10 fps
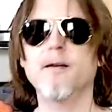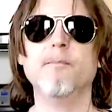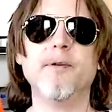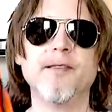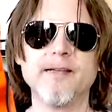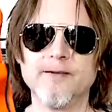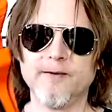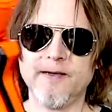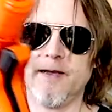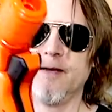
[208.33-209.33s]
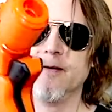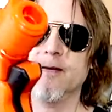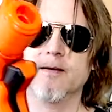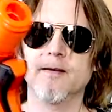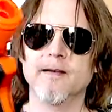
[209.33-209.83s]
but that's okay.
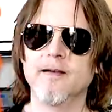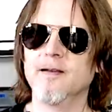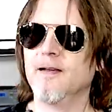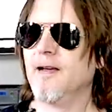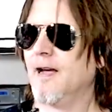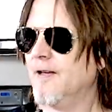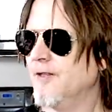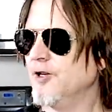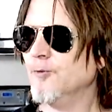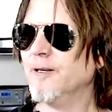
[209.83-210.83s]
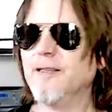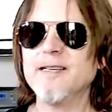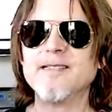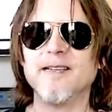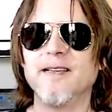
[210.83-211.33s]
And then you
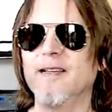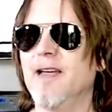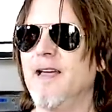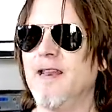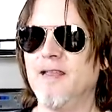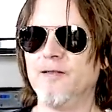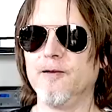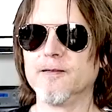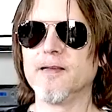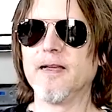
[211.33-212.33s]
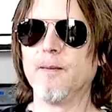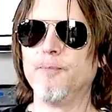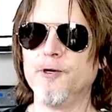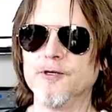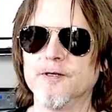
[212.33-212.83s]
release it, and it looks like it
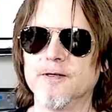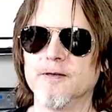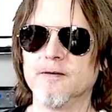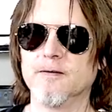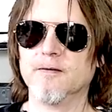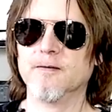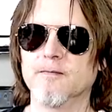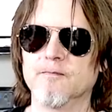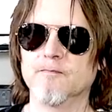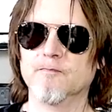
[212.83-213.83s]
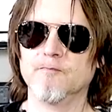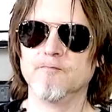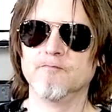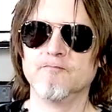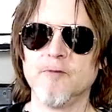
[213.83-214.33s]
puts,
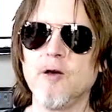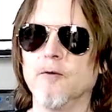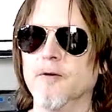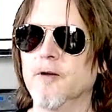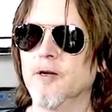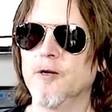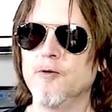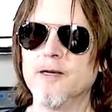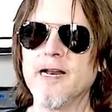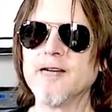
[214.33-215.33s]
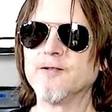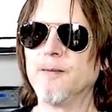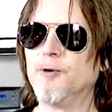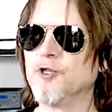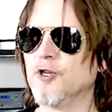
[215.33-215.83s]
oh, you can actually
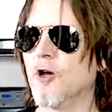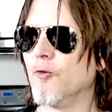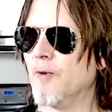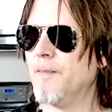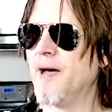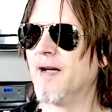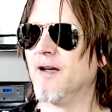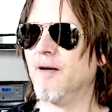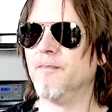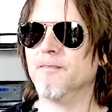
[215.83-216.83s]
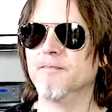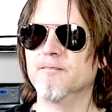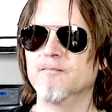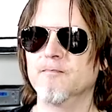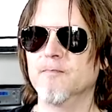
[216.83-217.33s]
push it all the way back up,
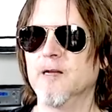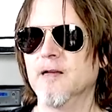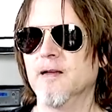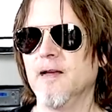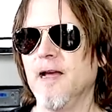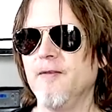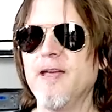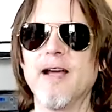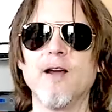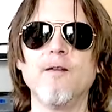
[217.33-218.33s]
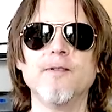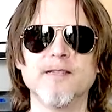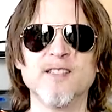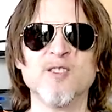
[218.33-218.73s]
and that covers it